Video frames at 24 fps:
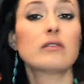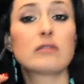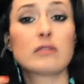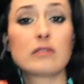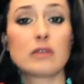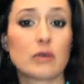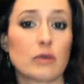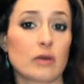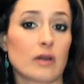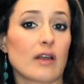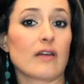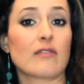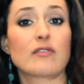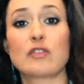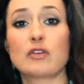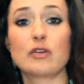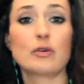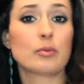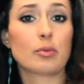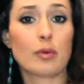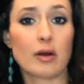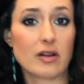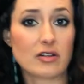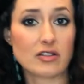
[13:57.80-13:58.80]
you can have two
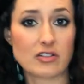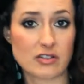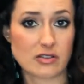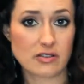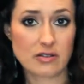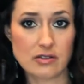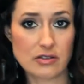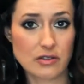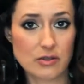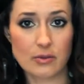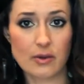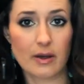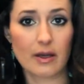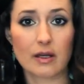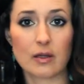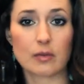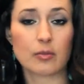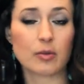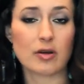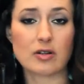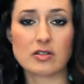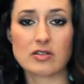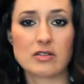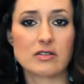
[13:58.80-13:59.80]
brushes, two angle
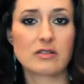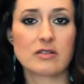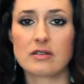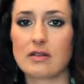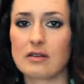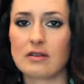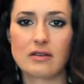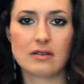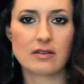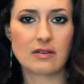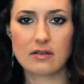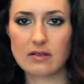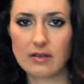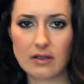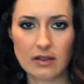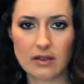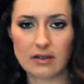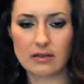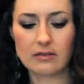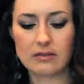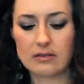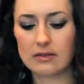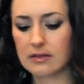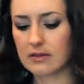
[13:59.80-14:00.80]
brushes. It's, you know,
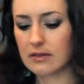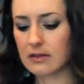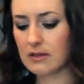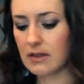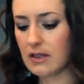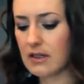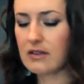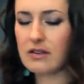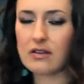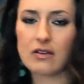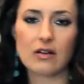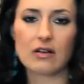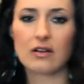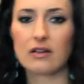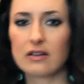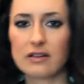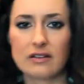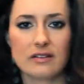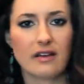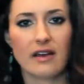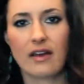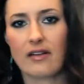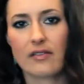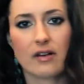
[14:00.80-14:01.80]
it's all good
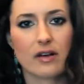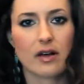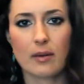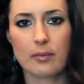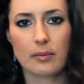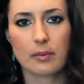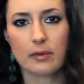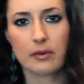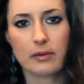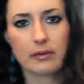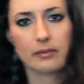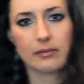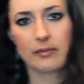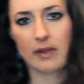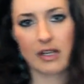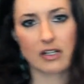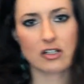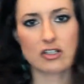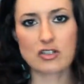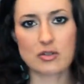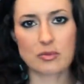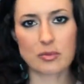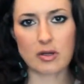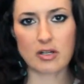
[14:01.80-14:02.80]
to have a couple
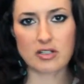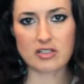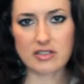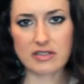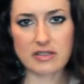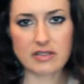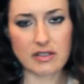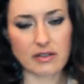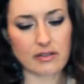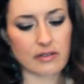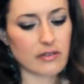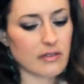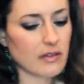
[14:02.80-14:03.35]
extra brushes here and